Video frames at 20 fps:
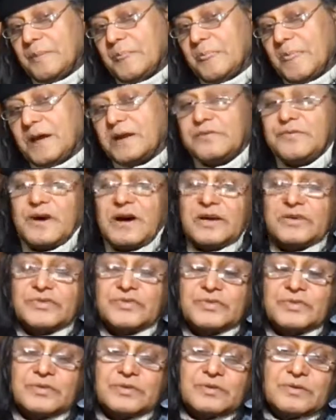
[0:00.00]

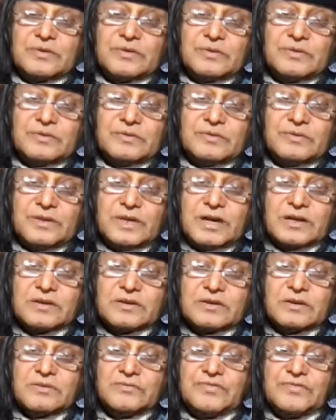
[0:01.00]
advice that
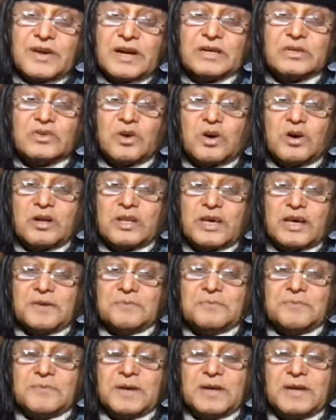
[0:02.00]
Fred Short
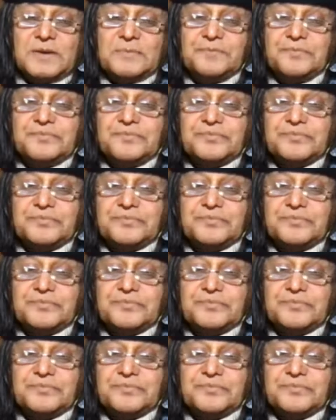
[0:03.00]
gave me,